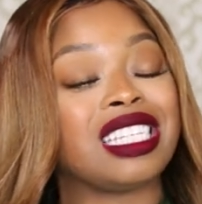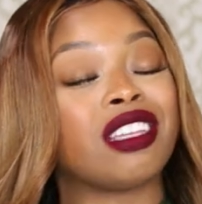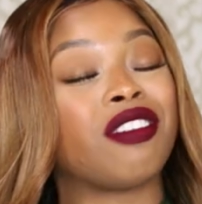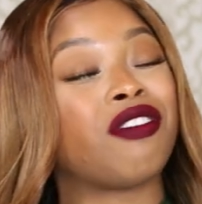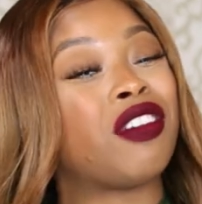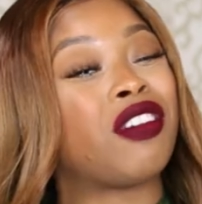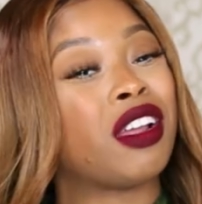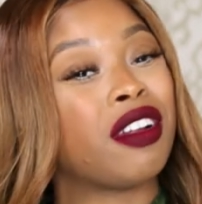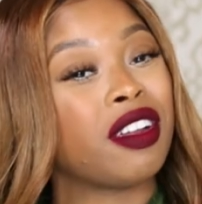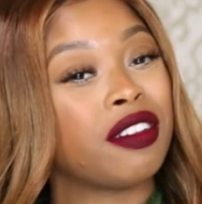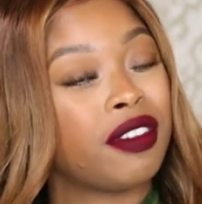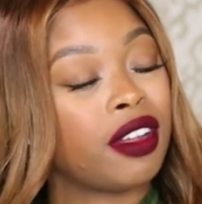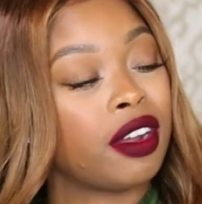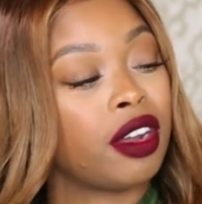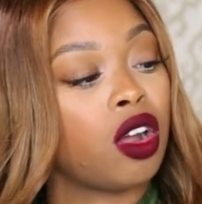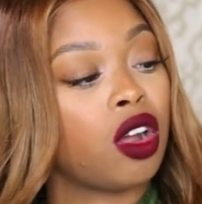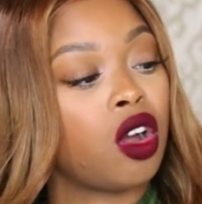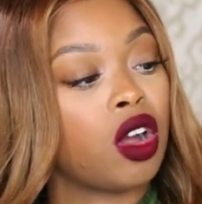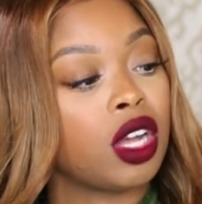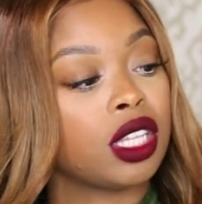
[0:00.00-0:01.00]
Very,
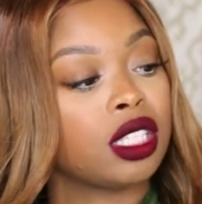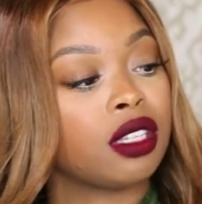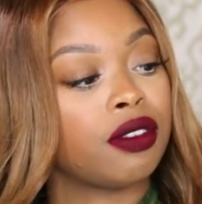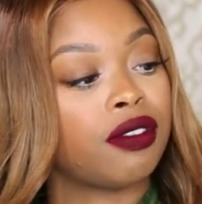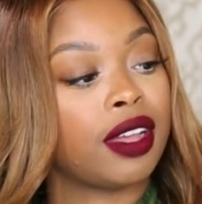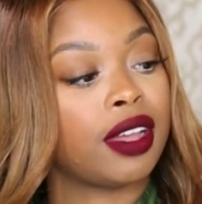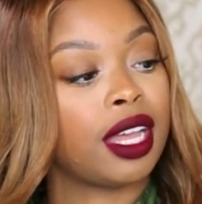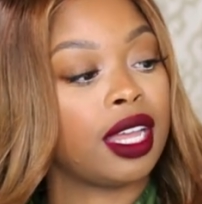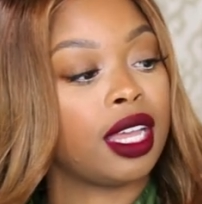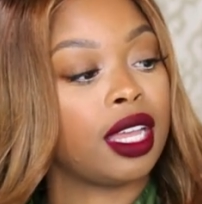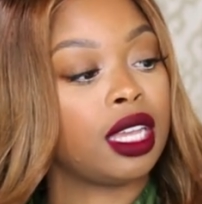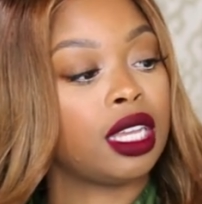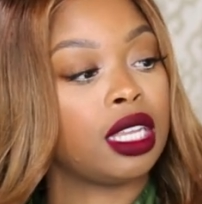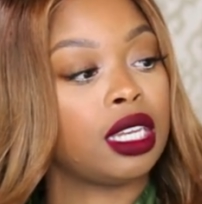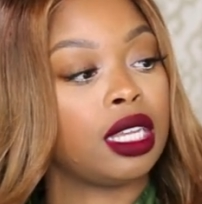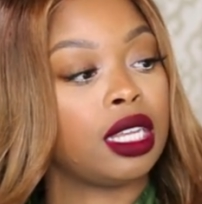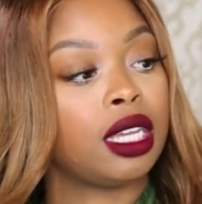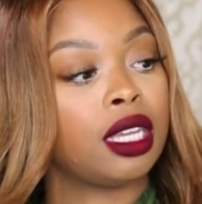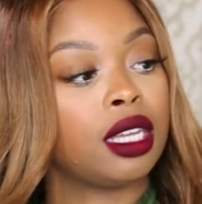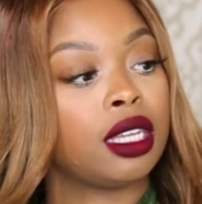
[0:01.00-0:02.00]
very hard to
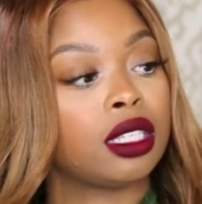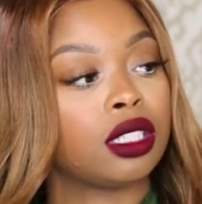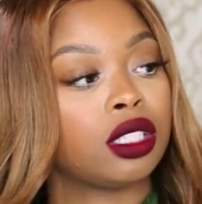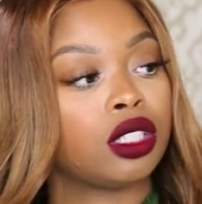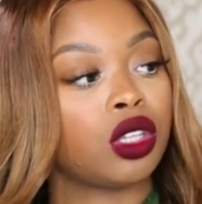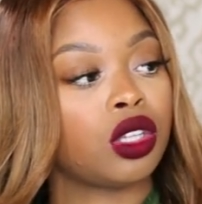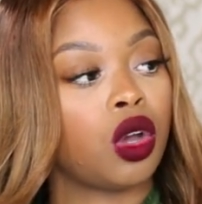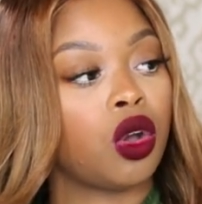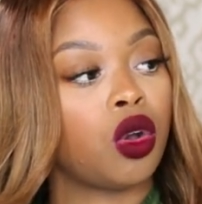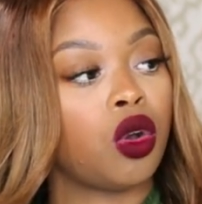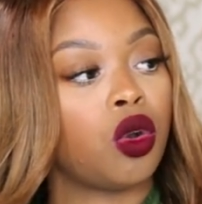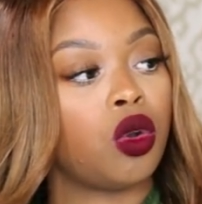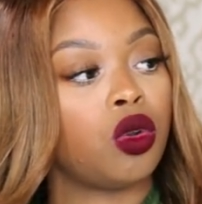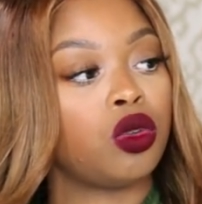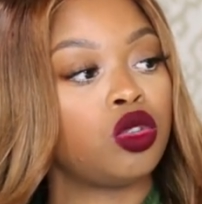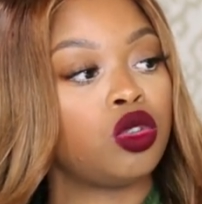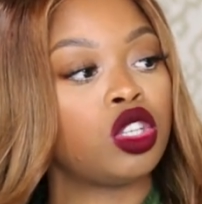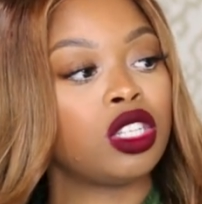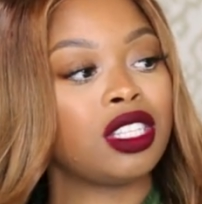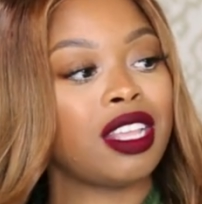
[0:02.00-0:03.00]
find. So
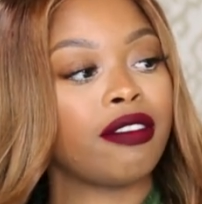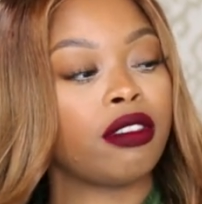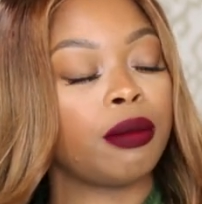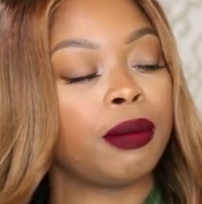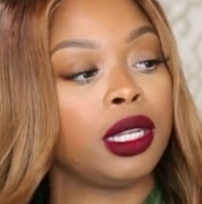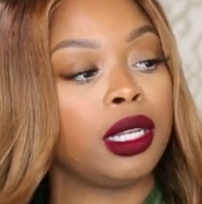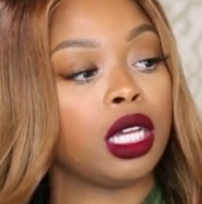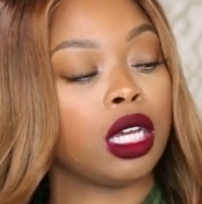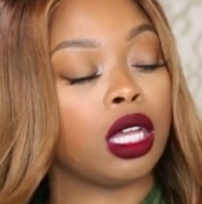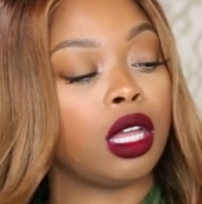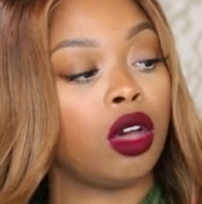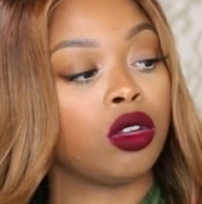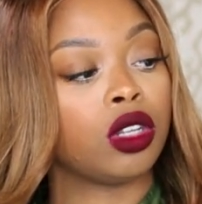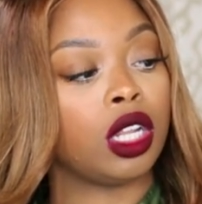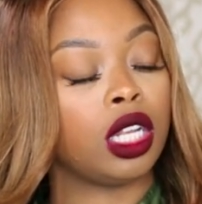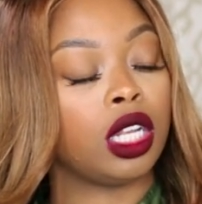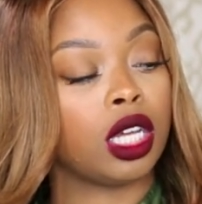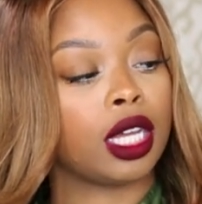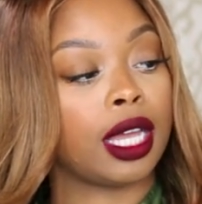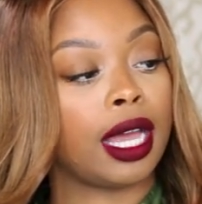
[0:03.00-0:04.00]
you just have to be look on
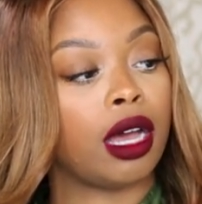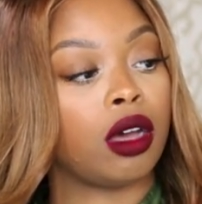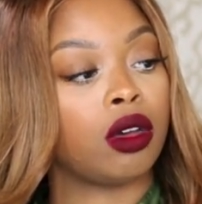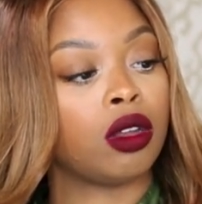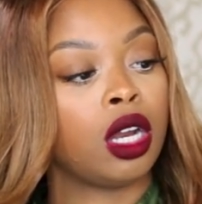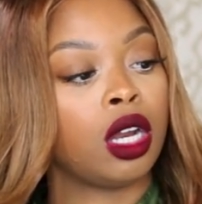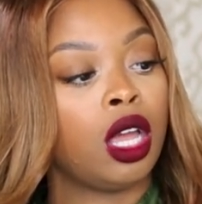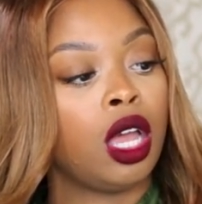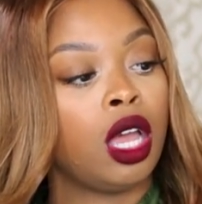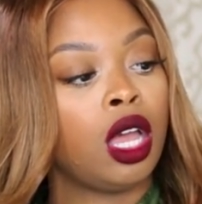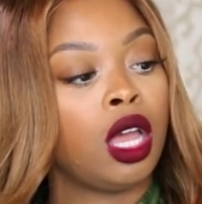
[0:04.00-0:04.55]
the lookout.